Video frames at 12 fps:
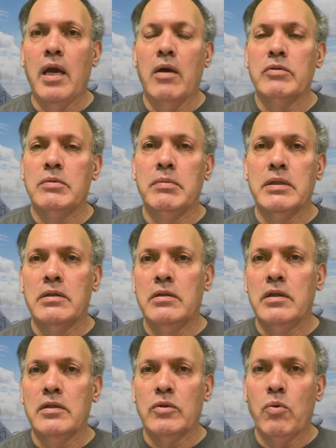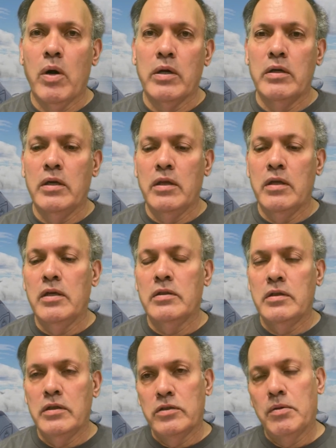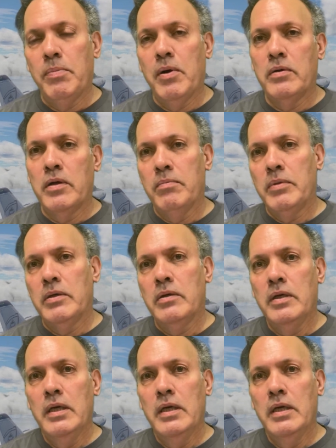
it was missing this, quantity this, here's the part number.